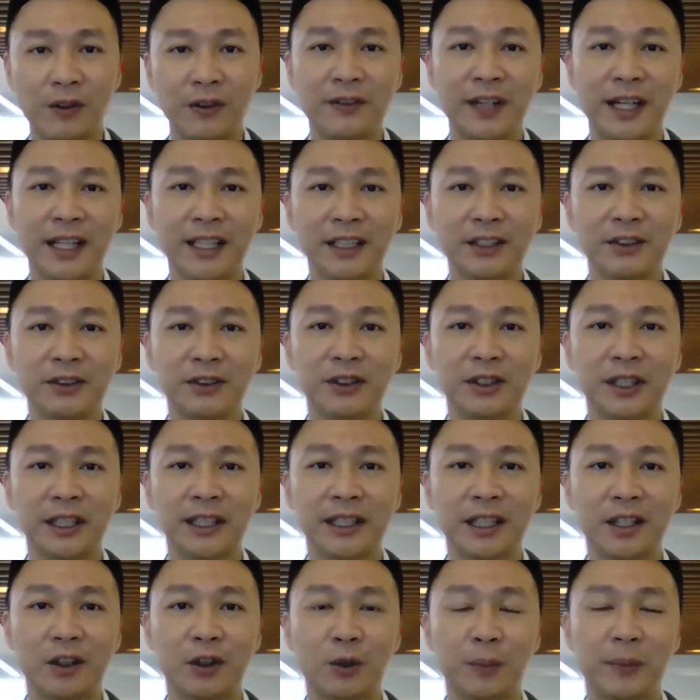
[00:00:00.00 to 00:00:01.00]
overvalued,
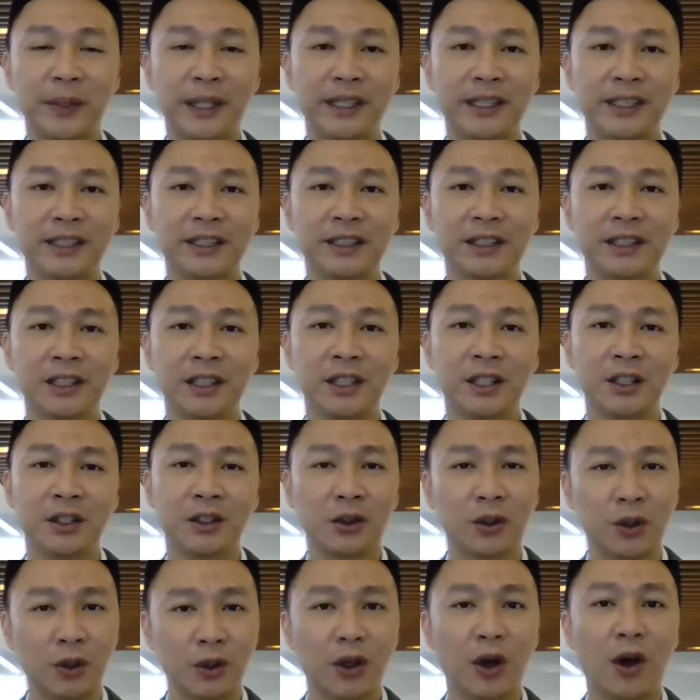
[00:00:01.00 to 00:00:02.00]
in our opinion,
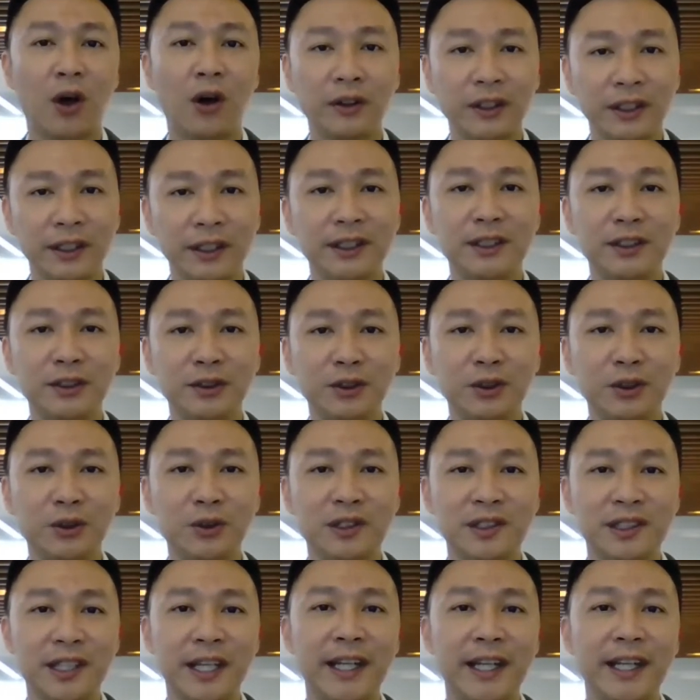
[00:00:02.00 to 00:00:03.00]
could continue
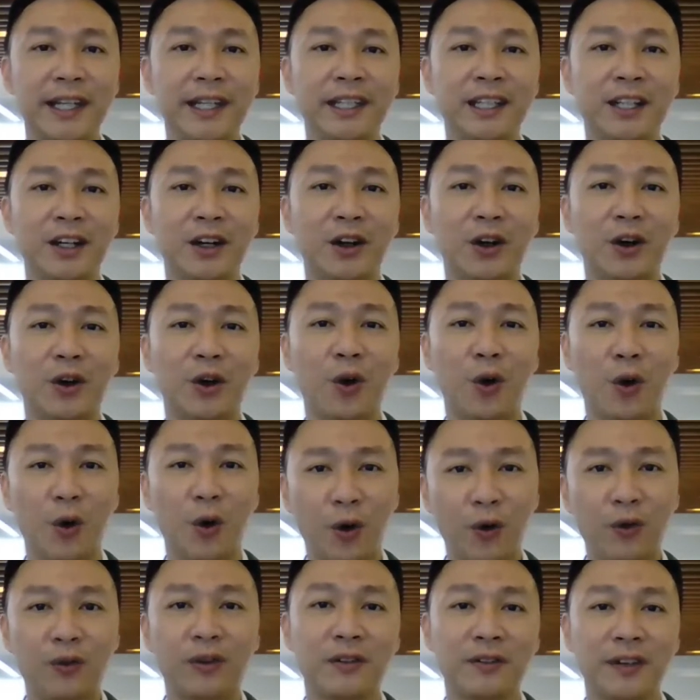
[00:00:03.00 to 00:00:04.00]
to stay
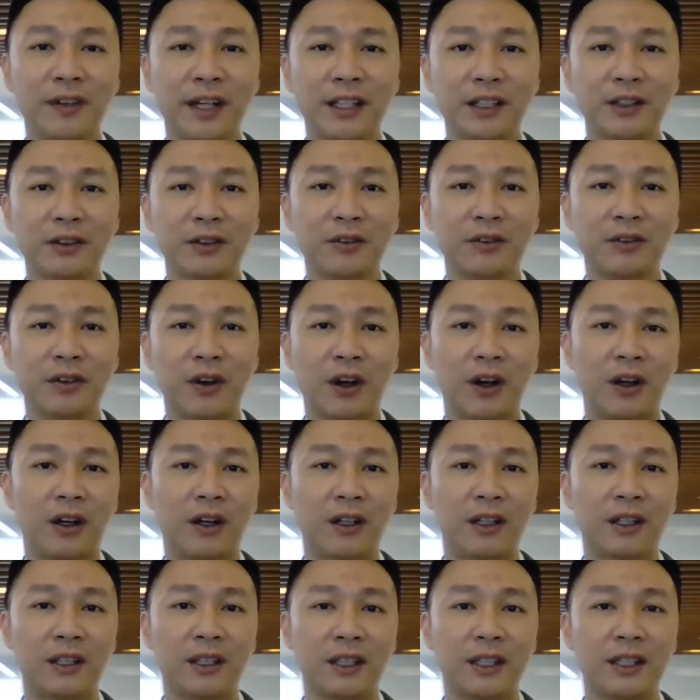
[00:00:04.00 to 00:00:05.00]
overvalued
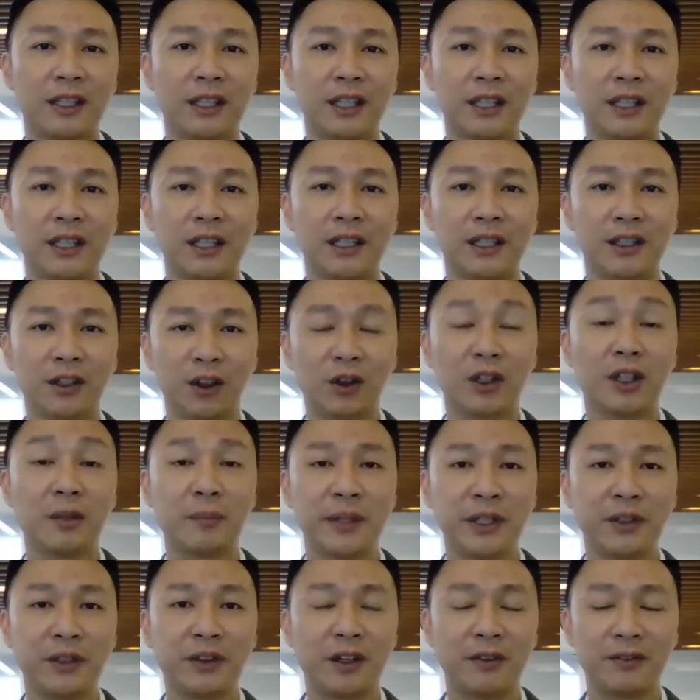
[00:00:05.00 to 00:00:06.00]
for a
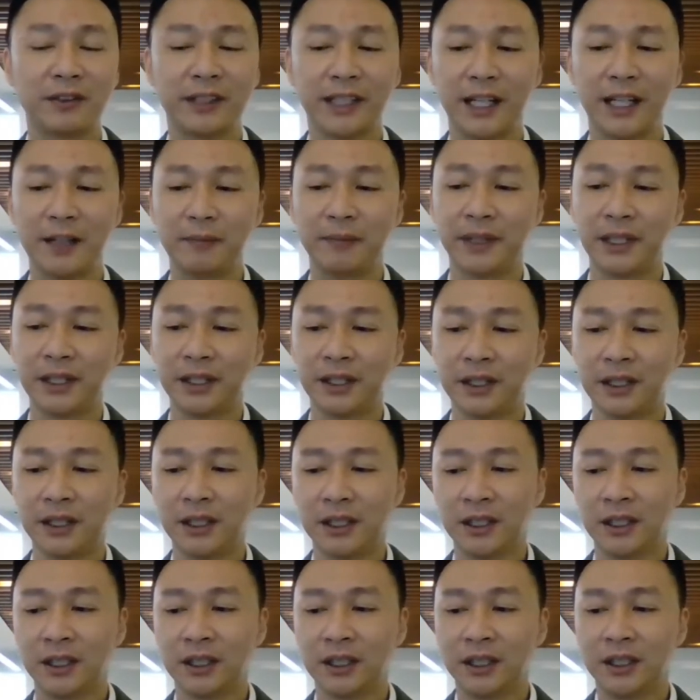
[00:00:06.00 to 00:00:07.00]
longer period of time.
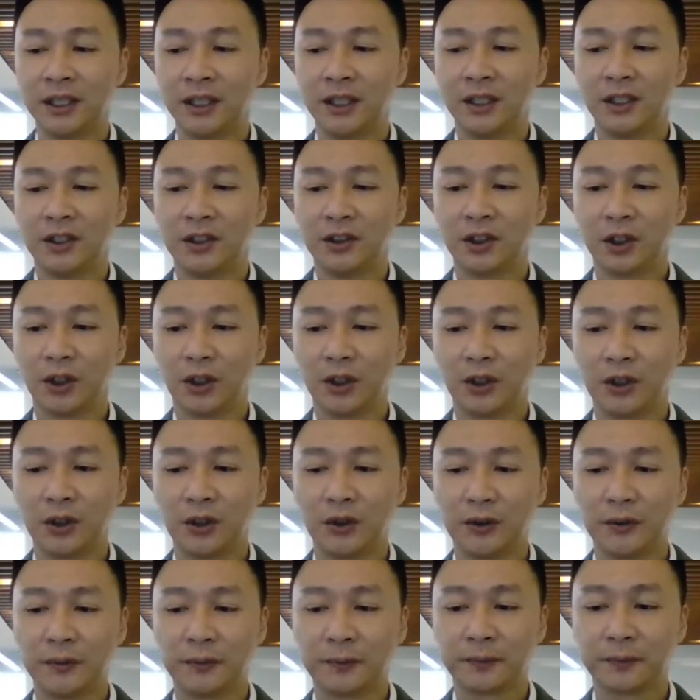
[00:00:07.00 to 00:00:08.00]

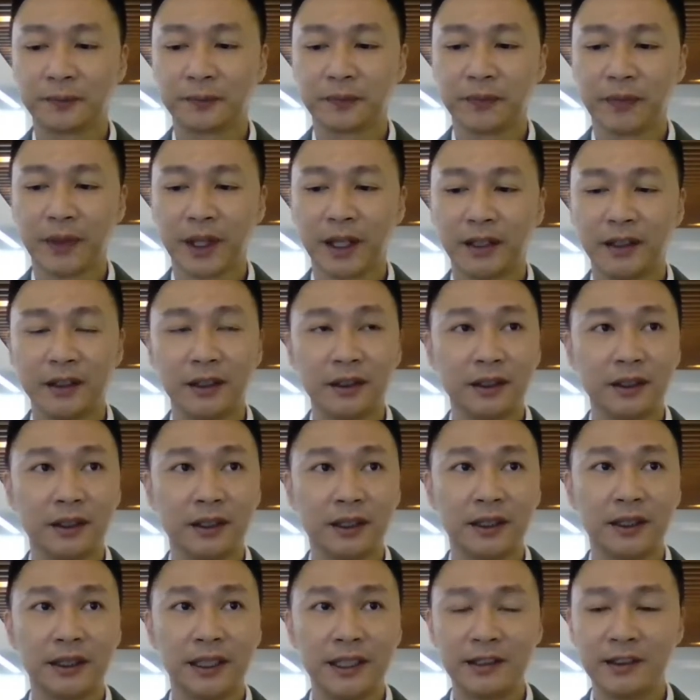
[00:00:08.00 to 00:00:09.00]
So
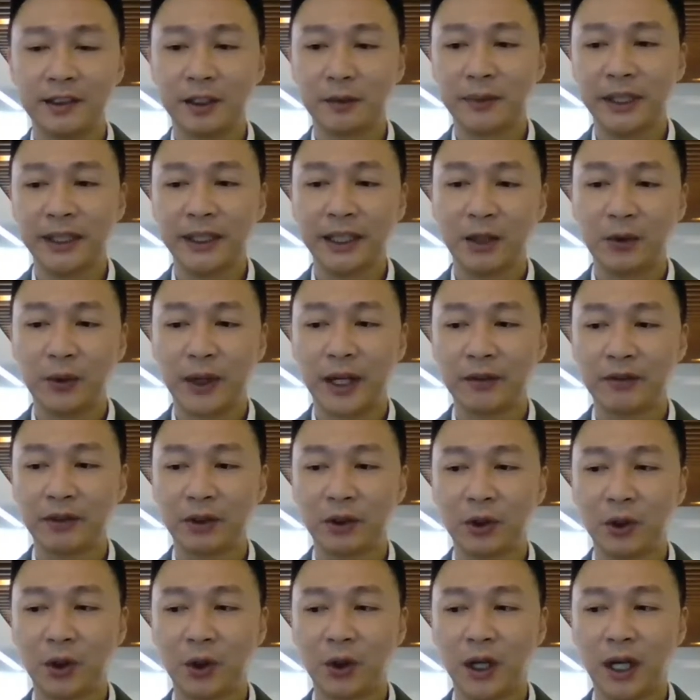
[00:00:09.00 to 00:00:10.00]
this is something that we
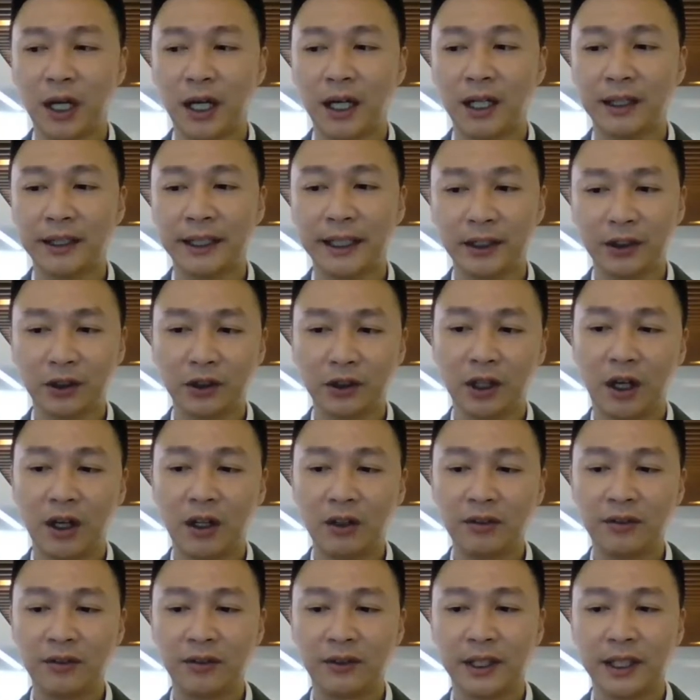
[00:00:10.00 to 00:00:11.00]
have to take note
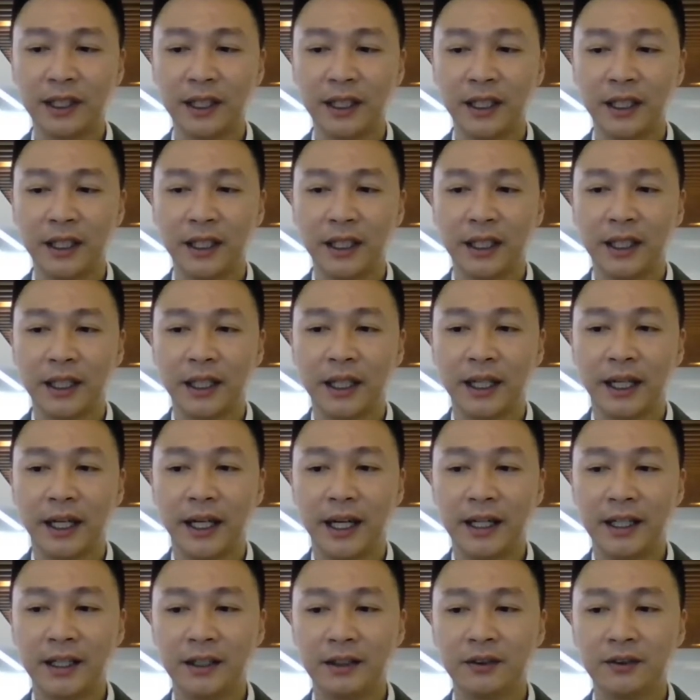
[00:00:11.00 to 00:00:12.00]
of.
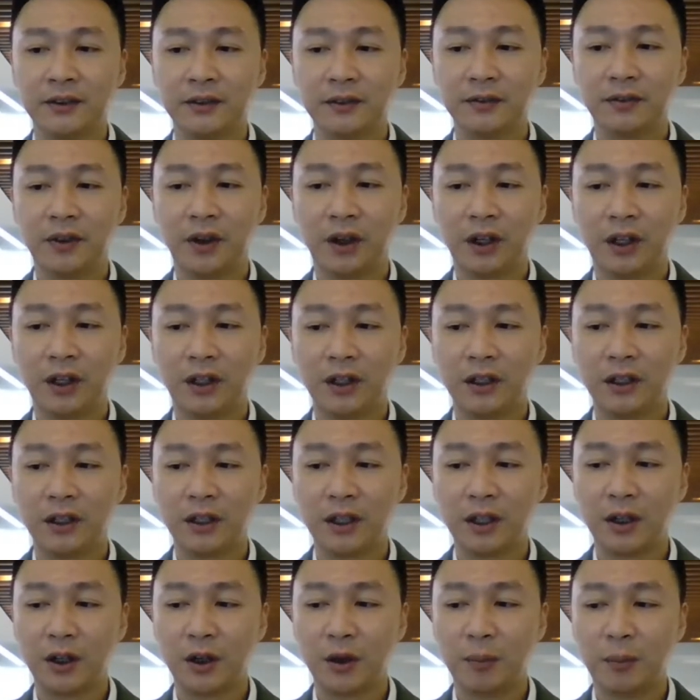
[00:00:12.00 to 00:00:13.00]
And
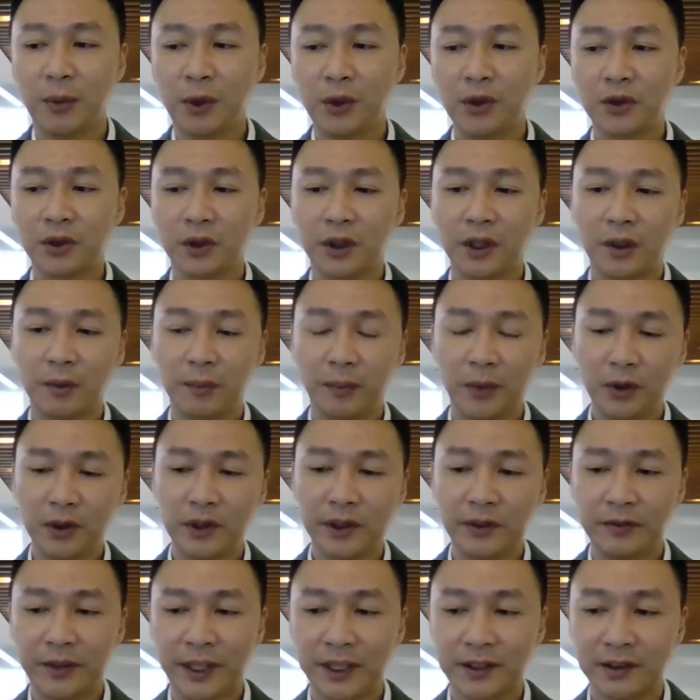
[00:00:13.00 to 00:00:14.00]
for
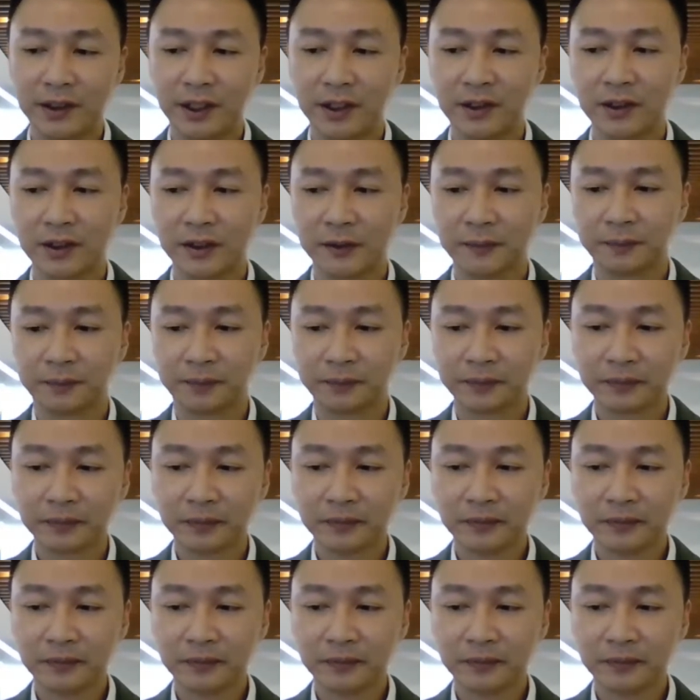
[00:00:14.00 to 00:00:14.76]
most investors,